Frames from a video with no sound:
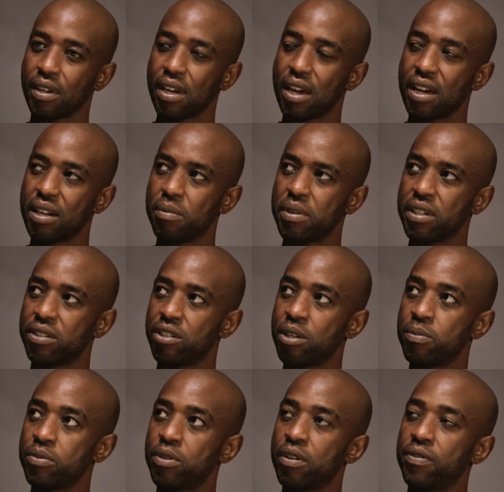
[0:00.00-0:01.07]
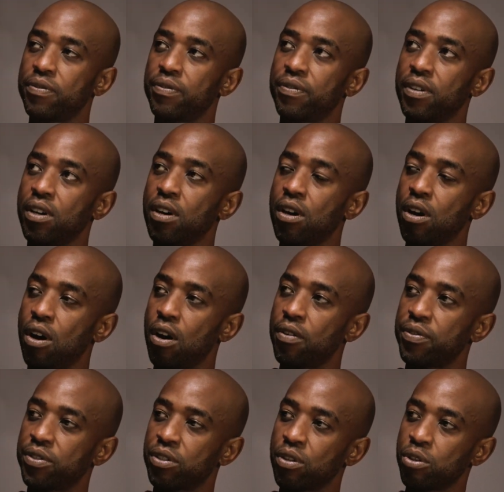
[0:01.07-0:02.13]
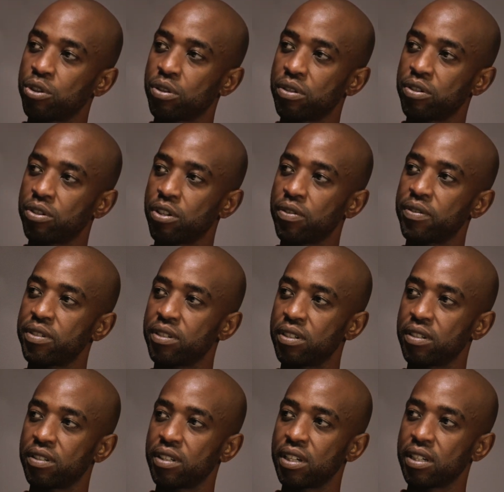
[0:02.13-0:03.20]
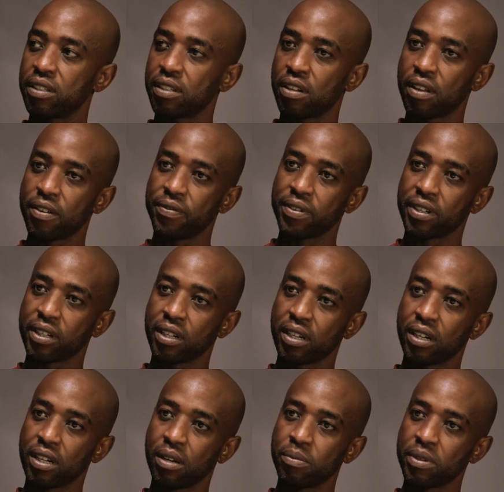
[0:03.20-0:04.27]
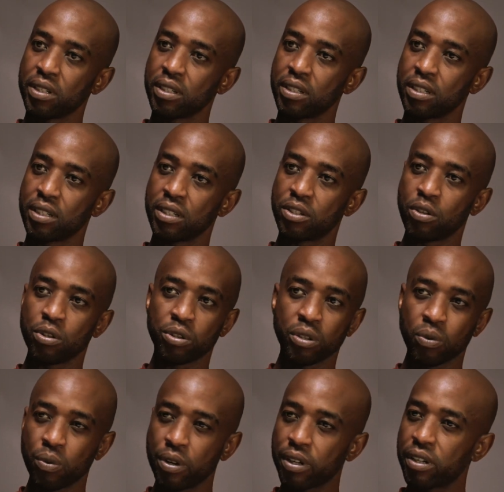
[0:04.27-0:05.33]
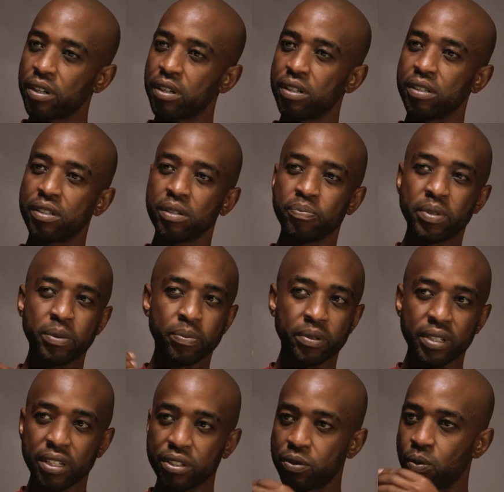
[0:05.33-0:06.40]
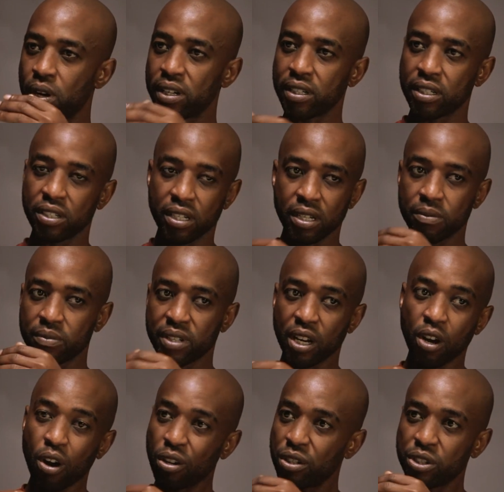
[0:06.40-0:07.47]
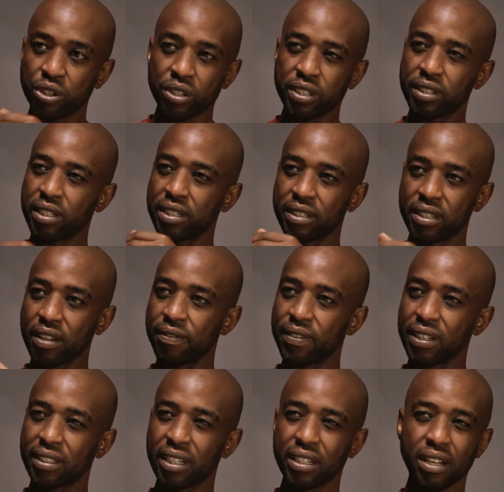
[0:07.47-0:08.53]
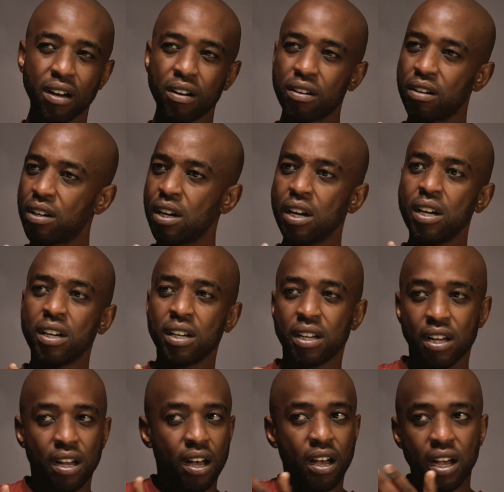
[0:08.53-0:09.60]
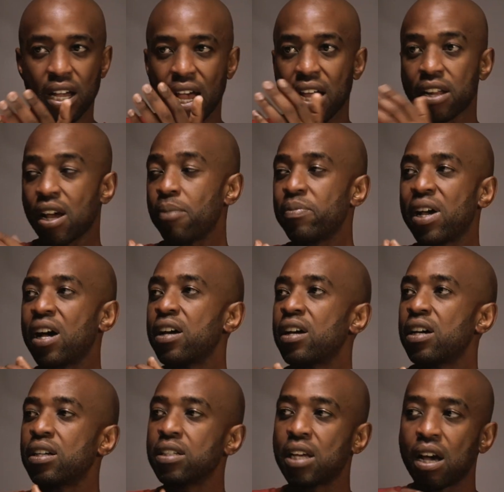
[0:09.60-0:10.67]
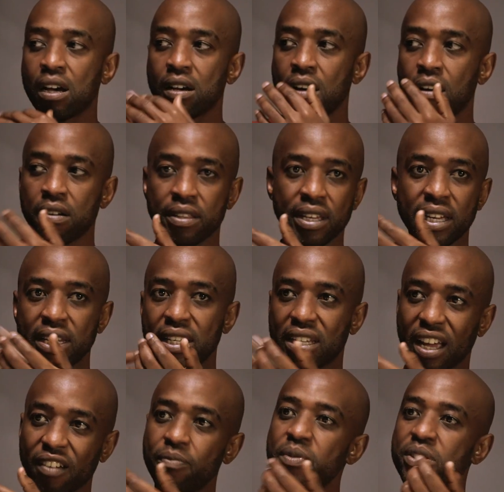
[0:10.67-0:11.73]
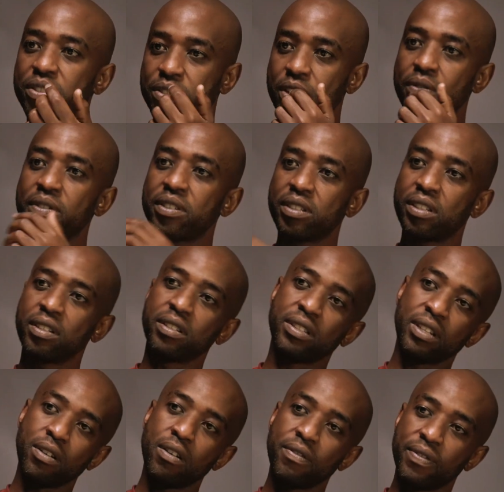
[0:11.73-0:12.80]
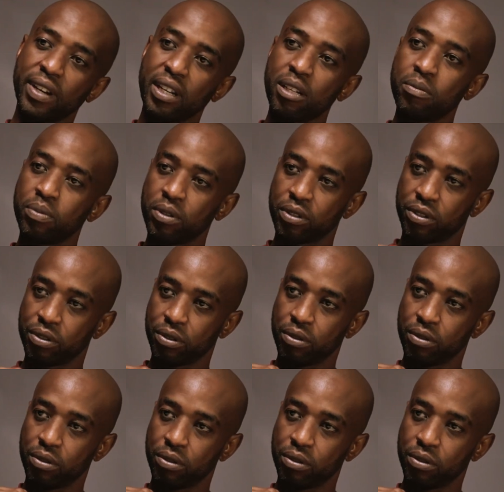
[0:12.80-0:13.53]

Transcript: I mean, in terms of social services here in South Africa, I mean, social workers and people that want psychologists and stuff like that. Are there any government services that are available to?